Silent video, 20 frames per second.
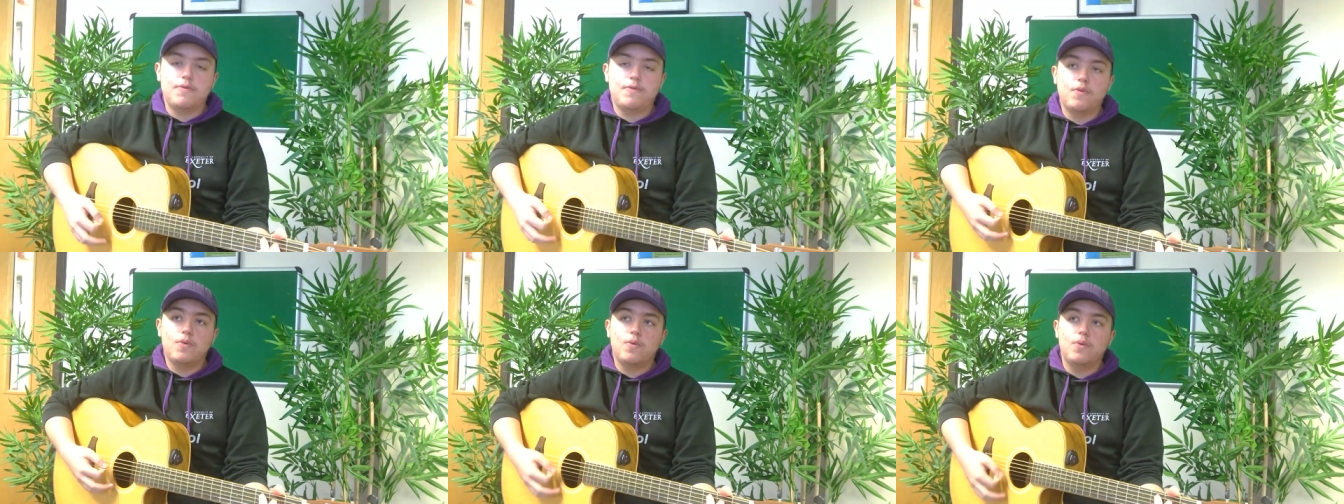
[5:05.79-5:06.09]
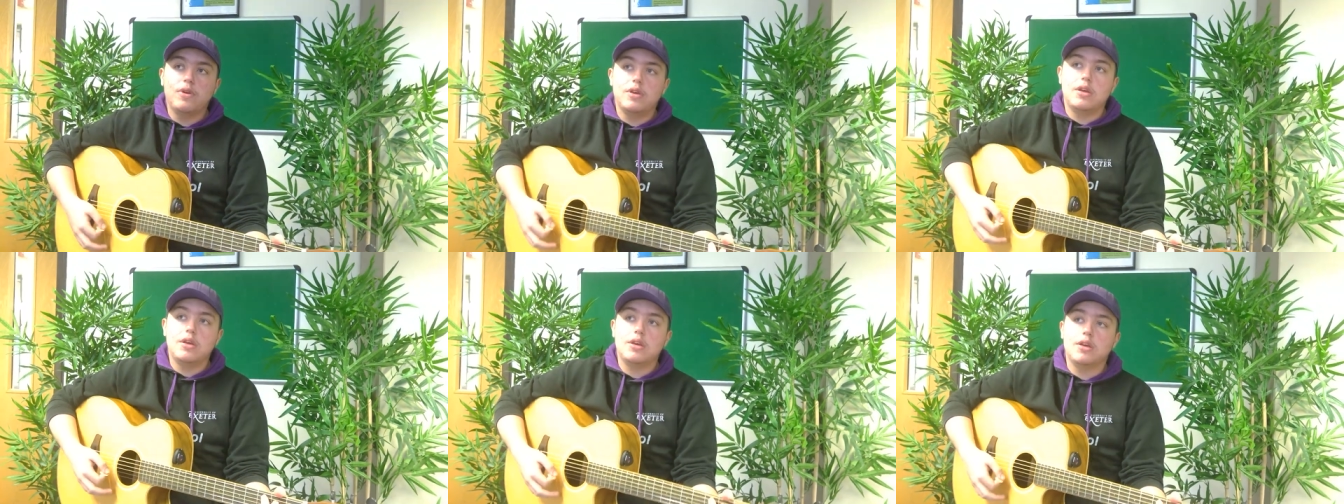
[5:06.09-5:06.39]
if
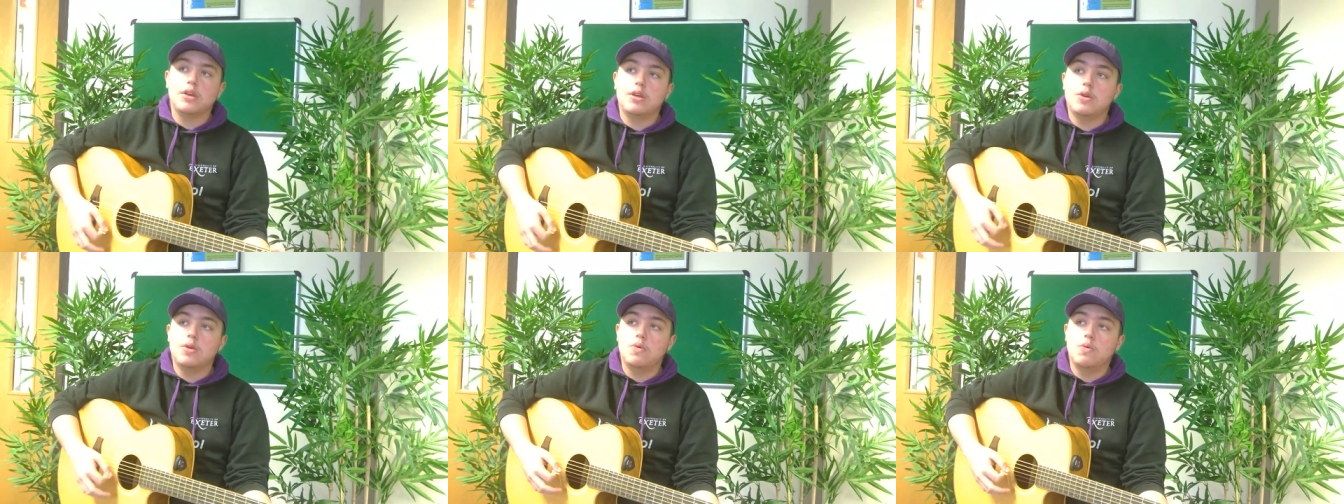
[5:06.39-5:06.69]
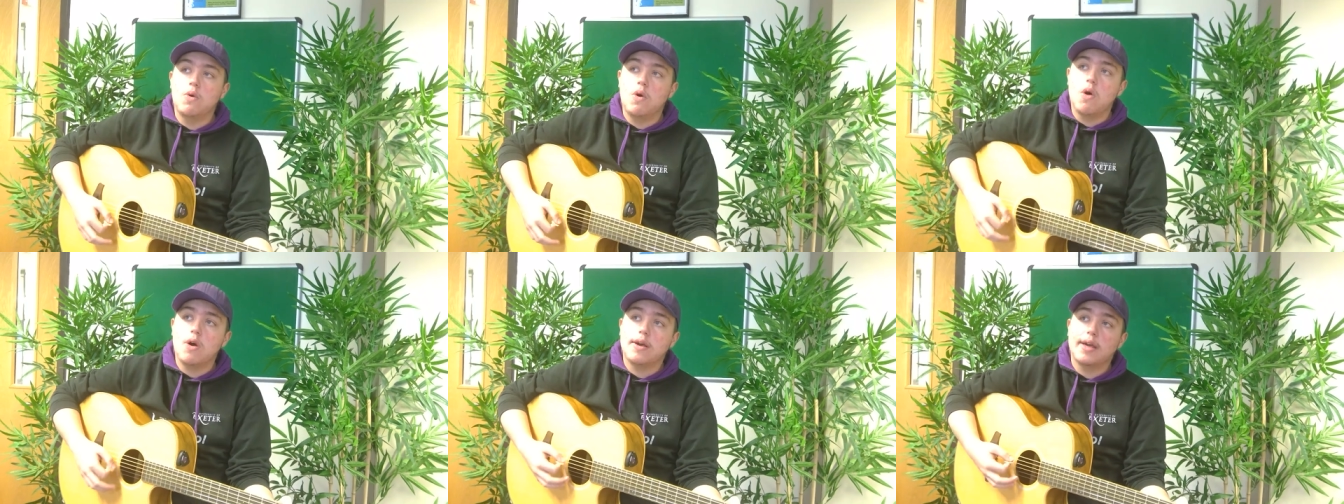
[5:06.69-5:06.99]
we
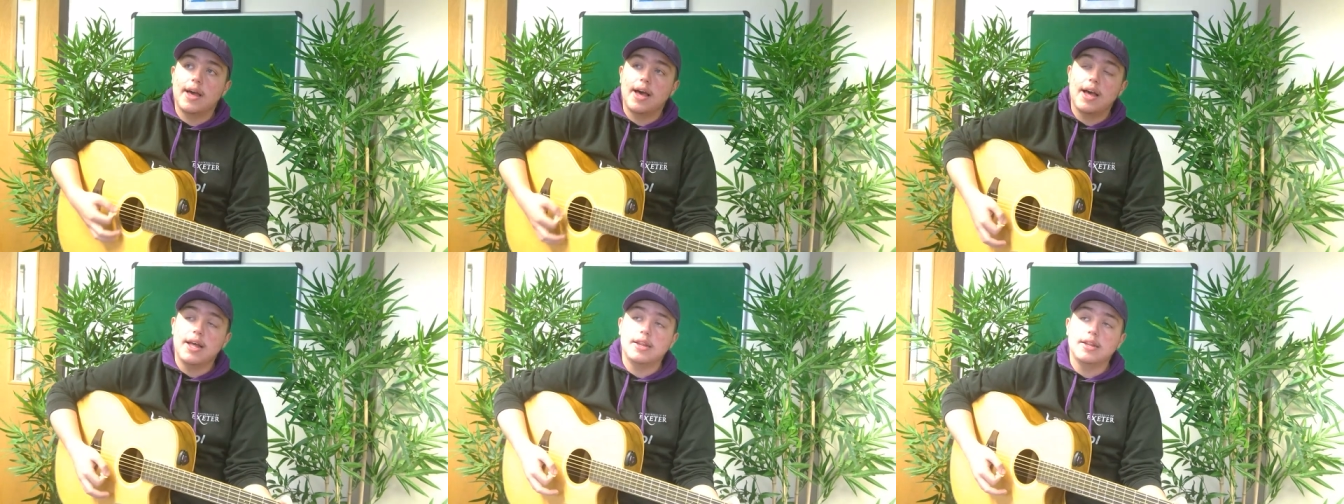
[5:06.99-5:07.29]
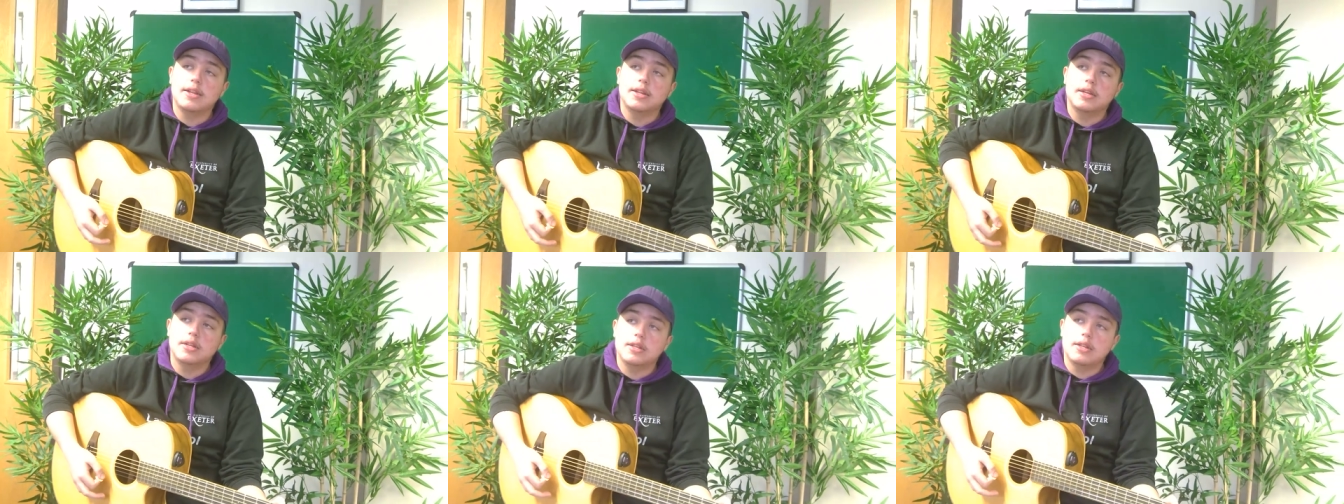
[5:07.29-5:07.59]
walk
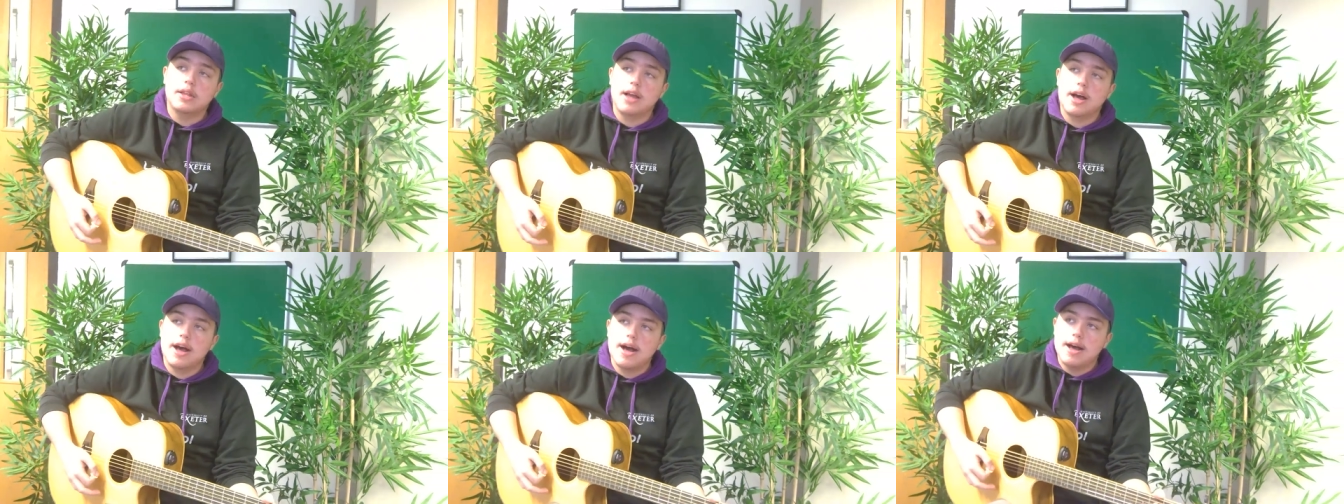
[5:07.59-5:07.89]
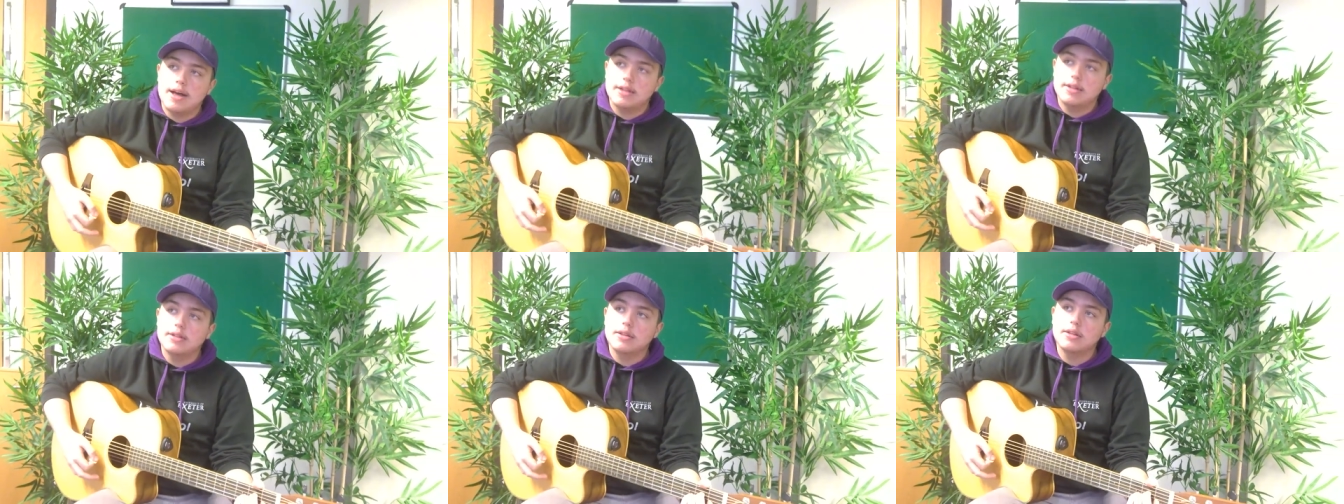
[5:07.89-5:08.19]
hand in
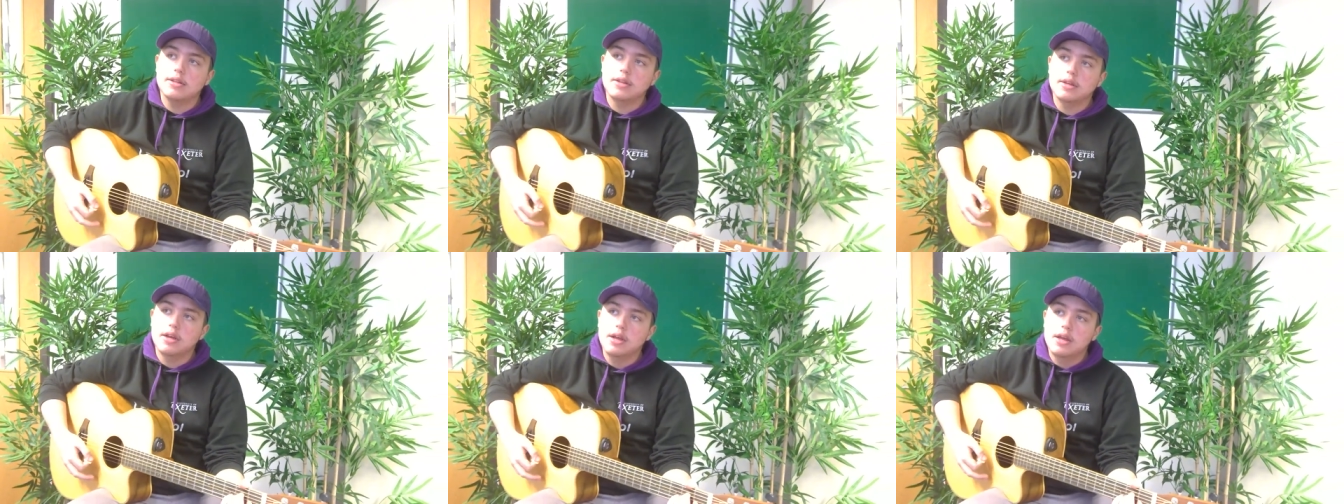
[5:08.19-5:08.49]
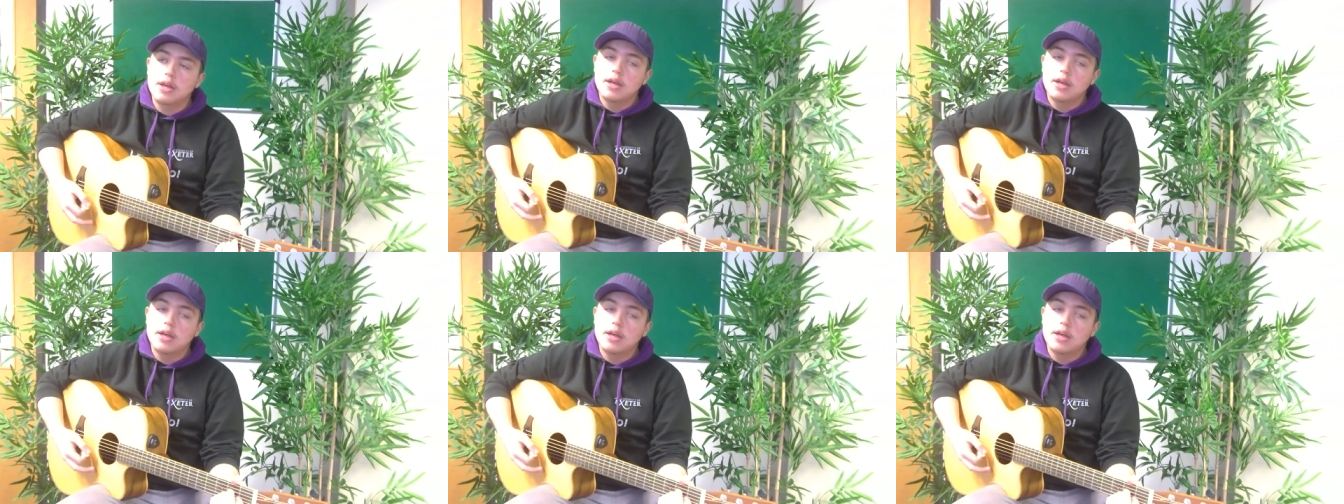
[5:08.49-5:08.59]
hand